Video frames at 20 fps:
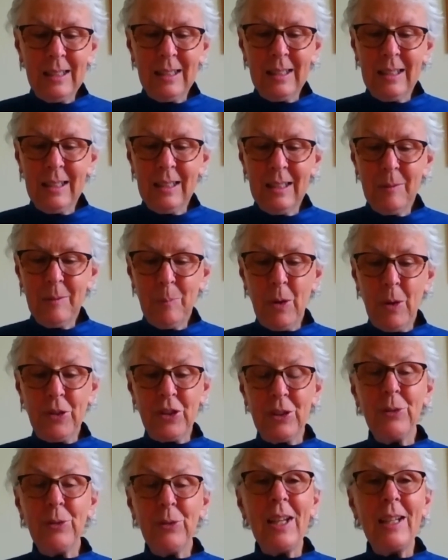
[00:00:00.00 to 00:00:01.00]

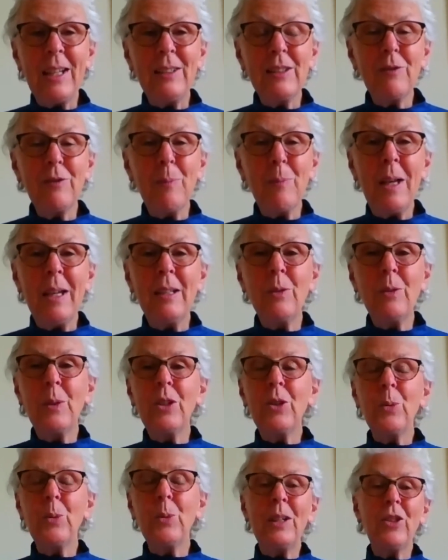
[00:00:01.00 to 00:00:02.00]
positive states of mind, which
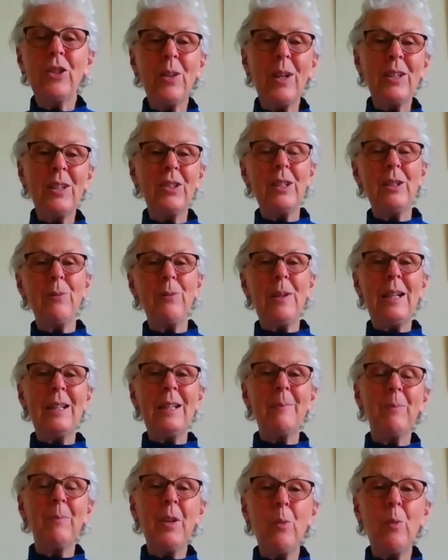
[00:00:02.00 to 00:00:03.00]
we are trying to develop,
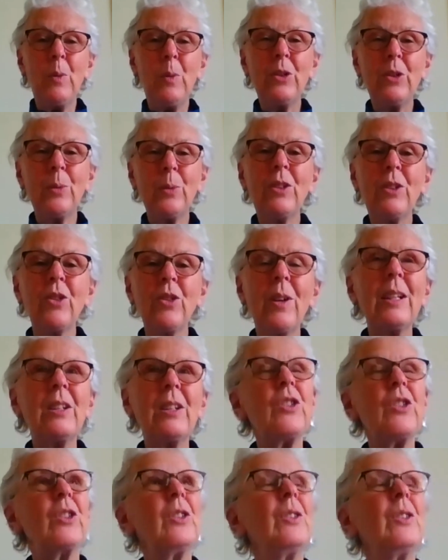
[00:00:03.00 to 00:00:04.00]
and which we're trying
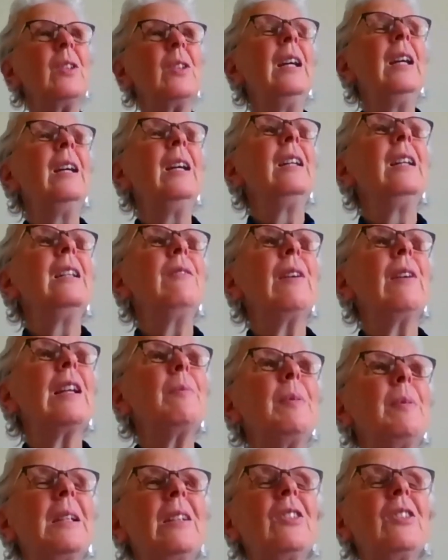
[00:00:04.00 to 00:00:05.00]
to develop
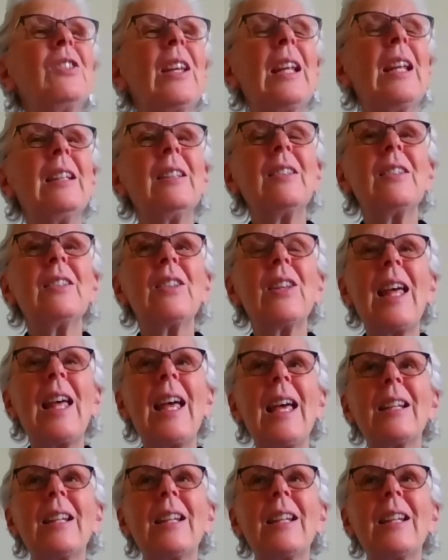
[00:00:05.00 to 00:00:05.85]
in a sense that